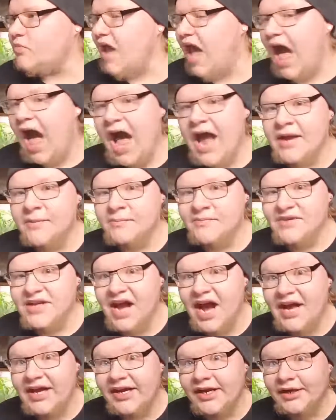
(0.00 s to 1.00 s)
I'm
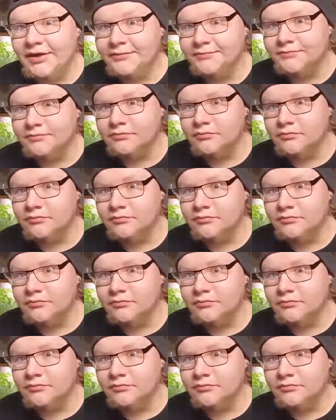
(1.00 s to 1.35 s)
dying.